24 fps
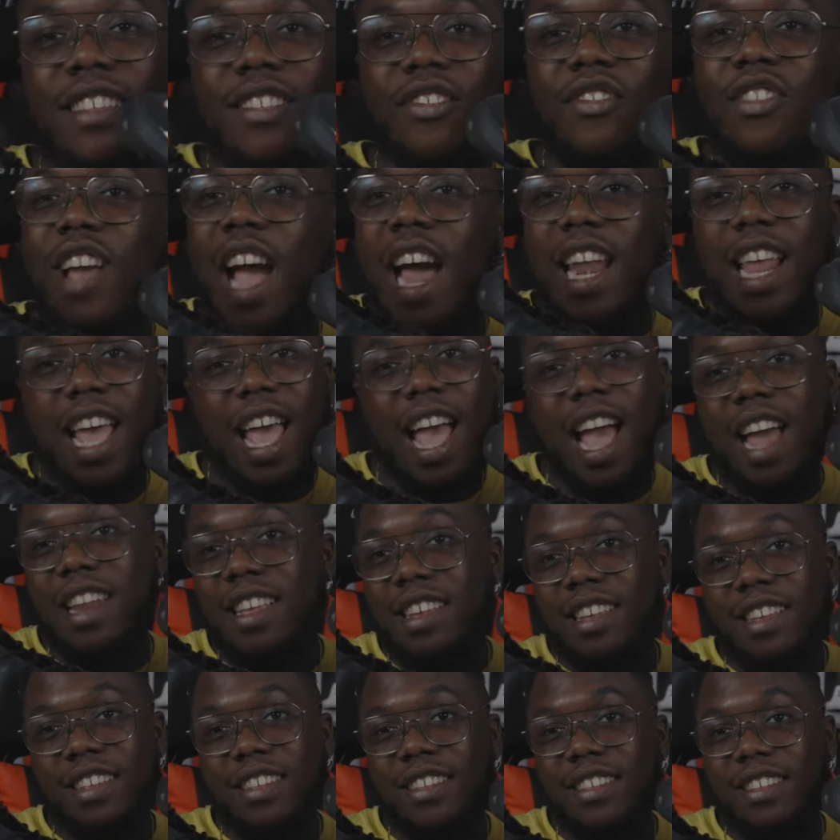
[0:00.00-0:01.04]
You gotta have
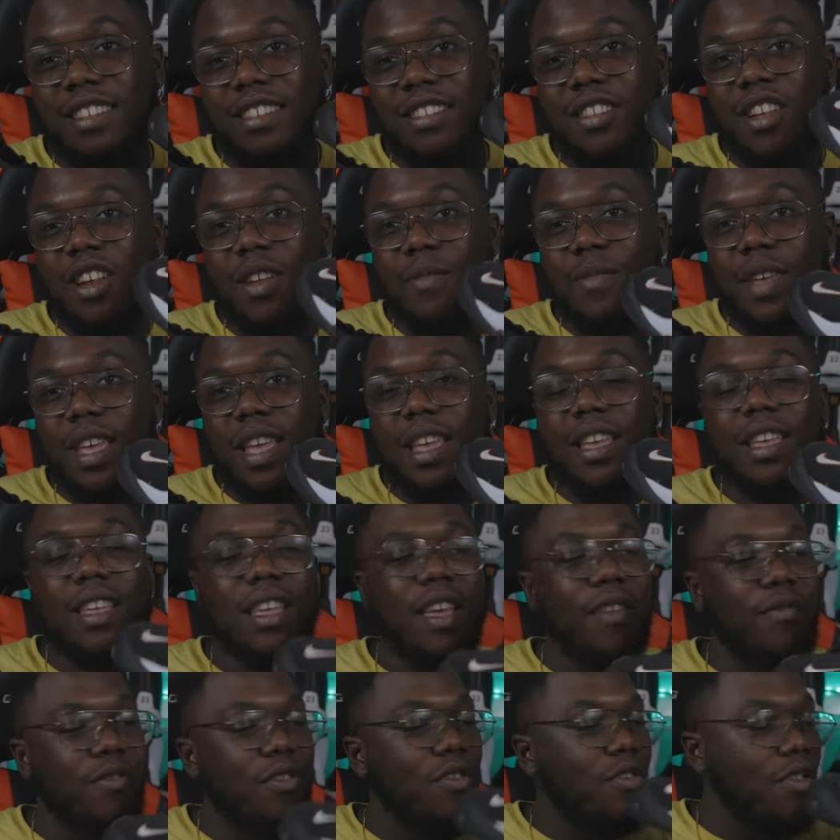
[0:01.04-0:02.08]
these. You know what I
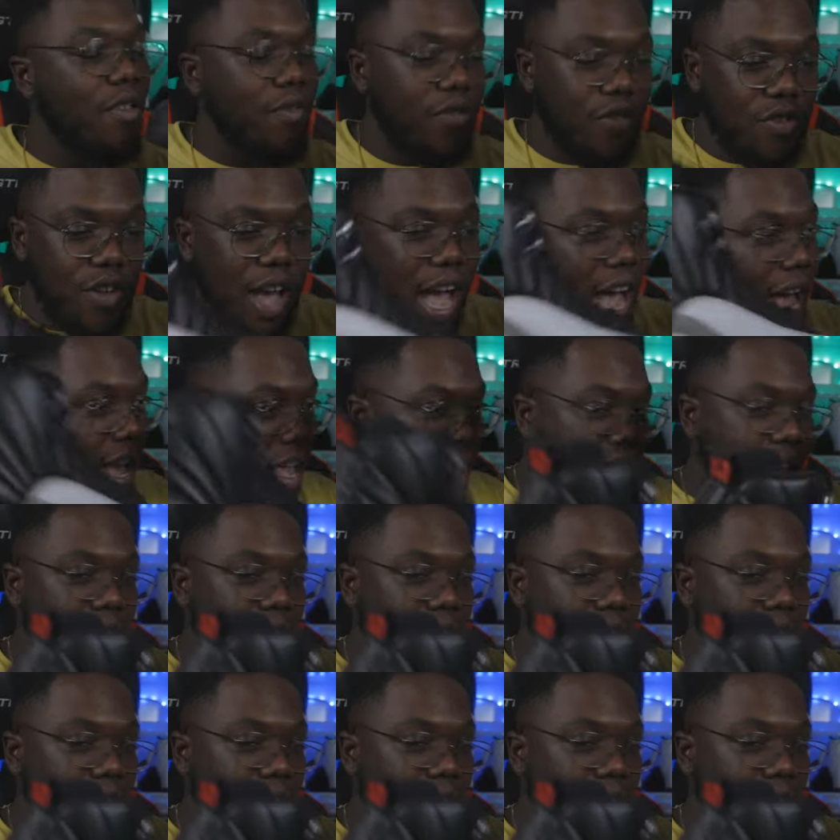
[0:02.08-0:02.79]
mean? If you if you got